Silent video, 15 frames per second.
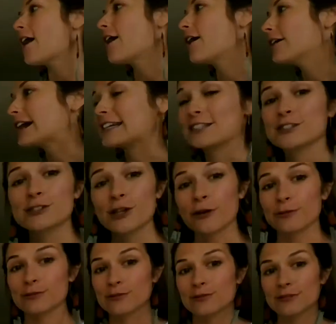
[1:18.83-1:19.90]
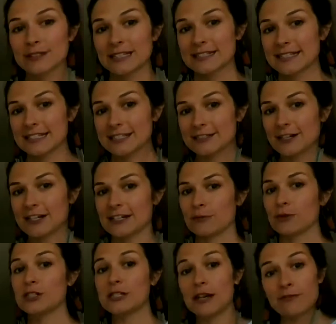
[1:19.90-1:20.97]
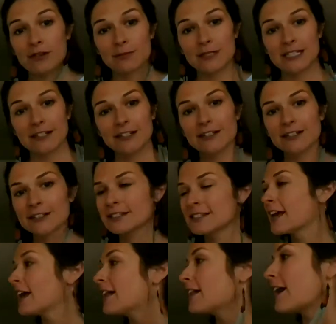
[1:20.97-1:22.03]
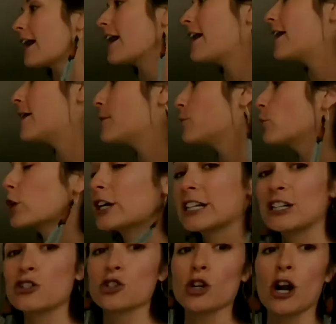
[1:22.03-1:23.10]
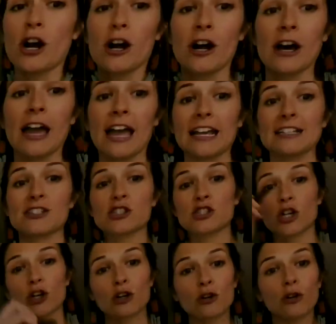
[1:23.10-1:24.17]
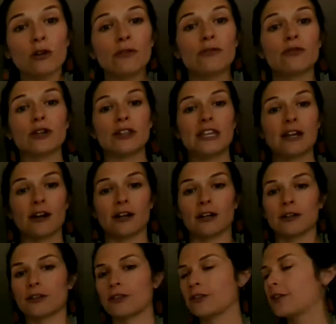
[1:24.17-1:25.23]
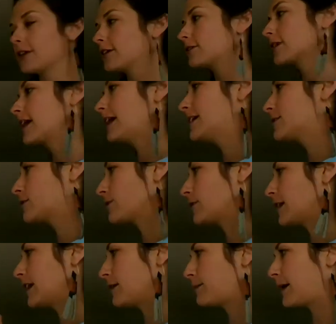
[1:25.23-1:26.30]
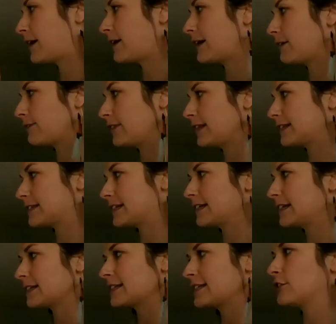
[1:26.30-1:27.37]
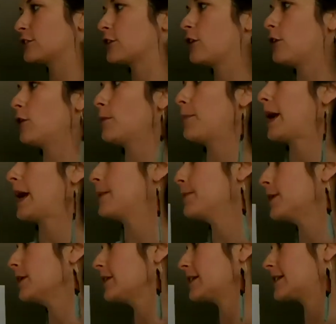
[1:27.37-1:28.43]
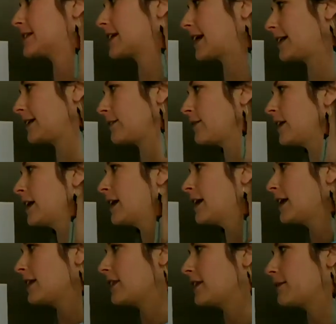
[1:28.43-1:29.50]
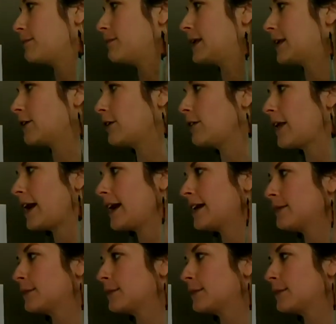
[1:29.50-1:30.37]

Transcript: All right, so let's get started. Once you have your materials, um, we're going to draw a circle for the earth. Okay, so thinking about if this is your whole paper, this is kind of the middle line.